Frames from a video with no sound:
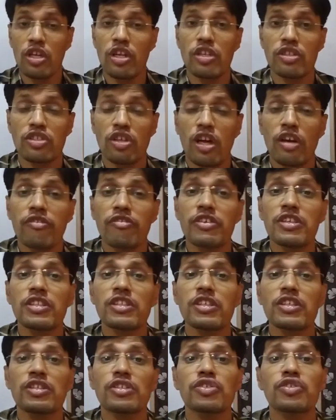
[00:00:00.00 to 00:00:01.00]
solving
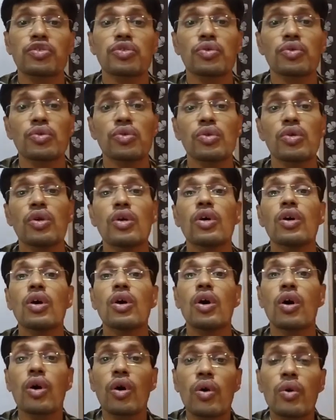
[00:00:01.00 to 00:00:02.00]
the issue
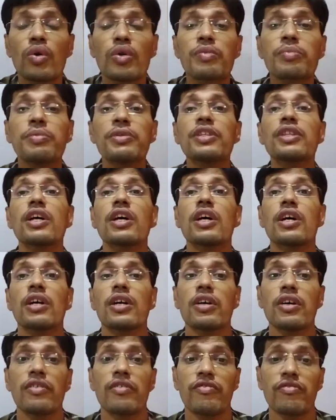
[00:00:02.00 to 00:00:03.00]
would be
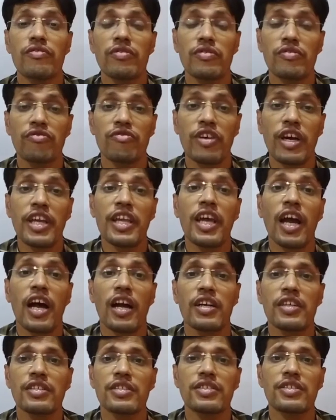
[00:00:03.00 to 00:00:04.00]
the
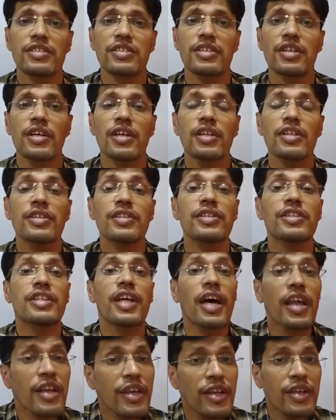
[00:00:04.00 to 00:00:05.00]
variants,
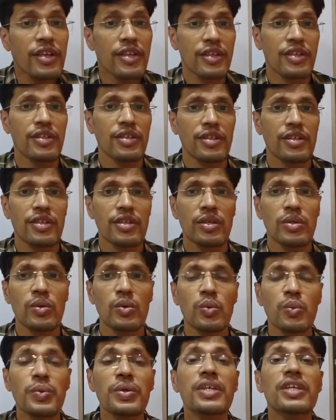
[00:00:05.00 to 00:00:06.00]
then
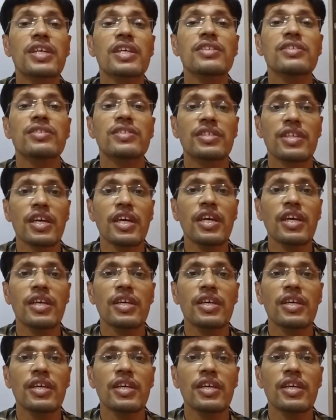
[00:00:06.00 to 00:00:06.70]
we can say